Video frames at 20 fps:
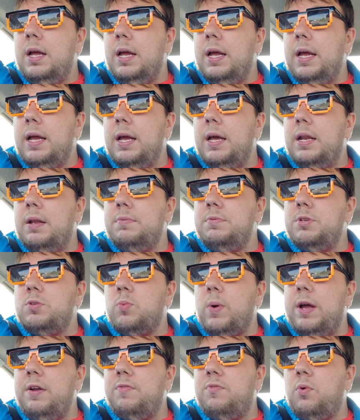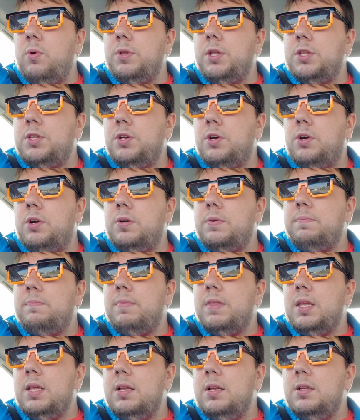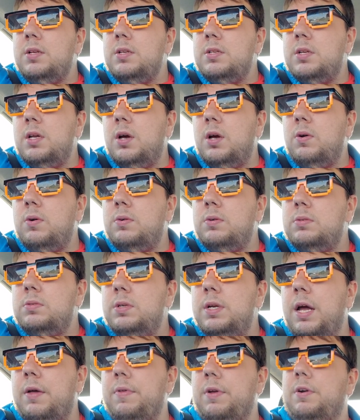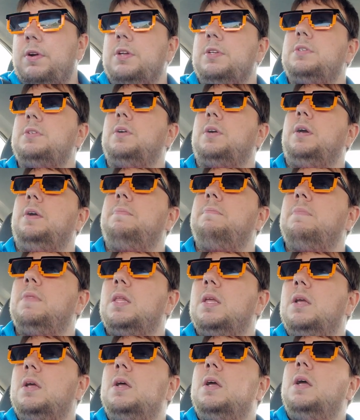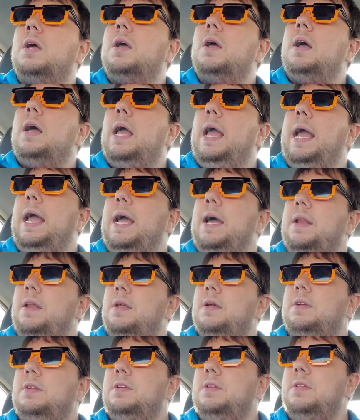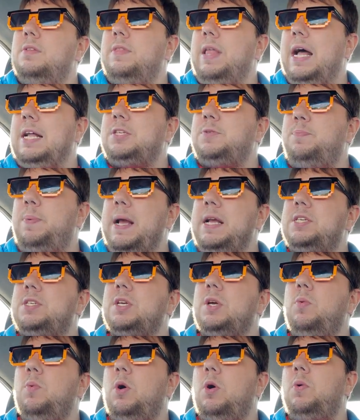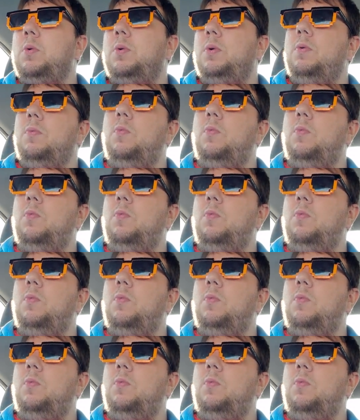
And I'm just waiting for it to turn. So, yeah, there it is. Okay. And that's basically where